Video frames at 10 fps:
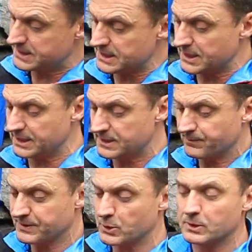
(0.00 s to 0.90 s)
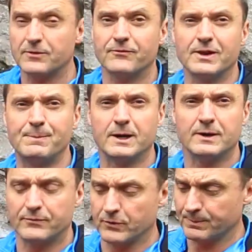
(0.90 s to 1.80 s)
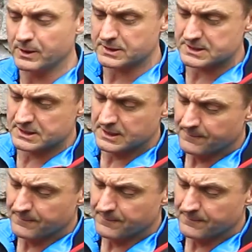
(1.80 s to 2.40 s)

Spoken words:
designed, it's called a flipper foot box,